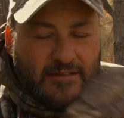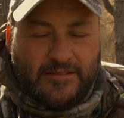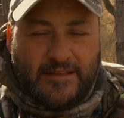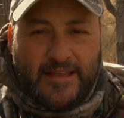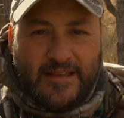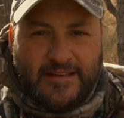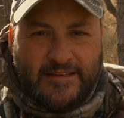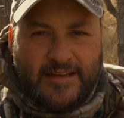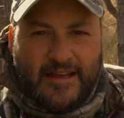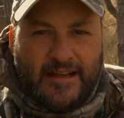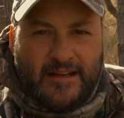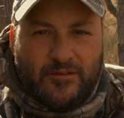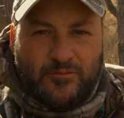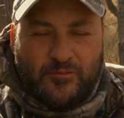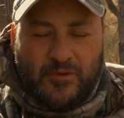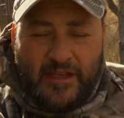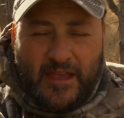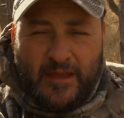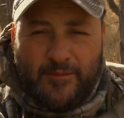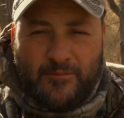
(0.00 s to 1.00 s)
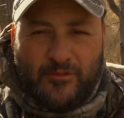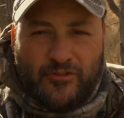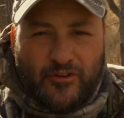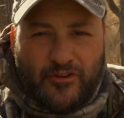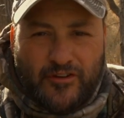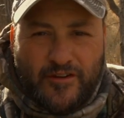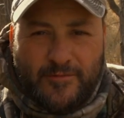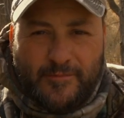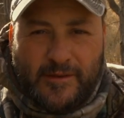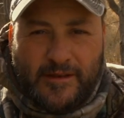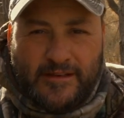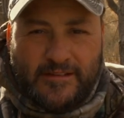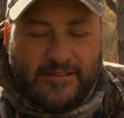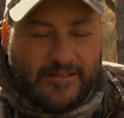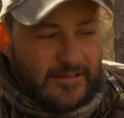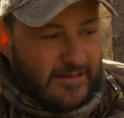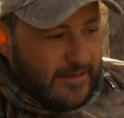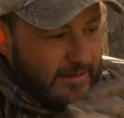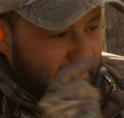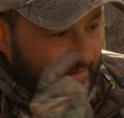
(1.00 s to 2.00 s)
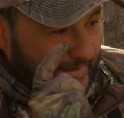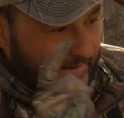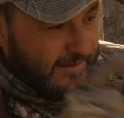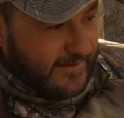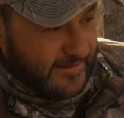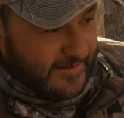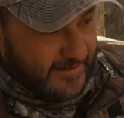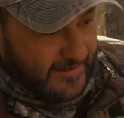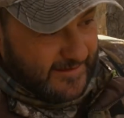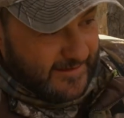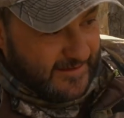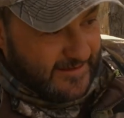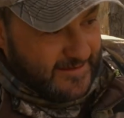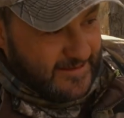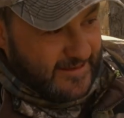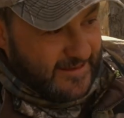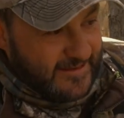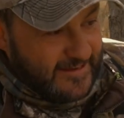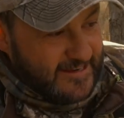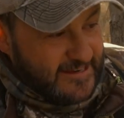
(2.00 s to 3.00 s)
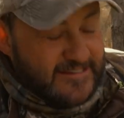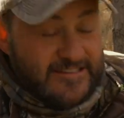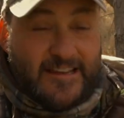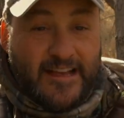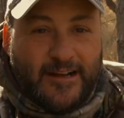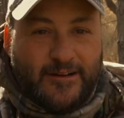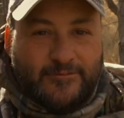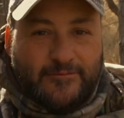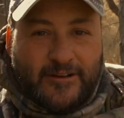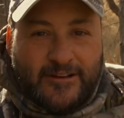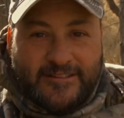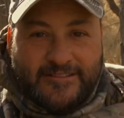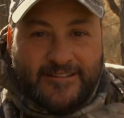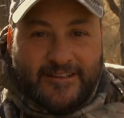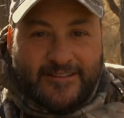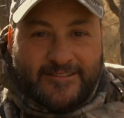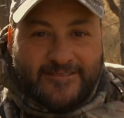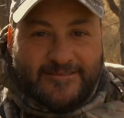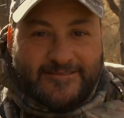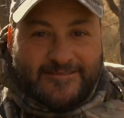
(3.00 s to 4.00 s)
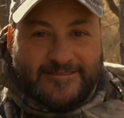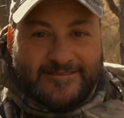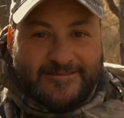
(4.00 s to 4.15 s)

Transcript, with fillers: Laid down, we gave him 30 minutes, and he's down right there.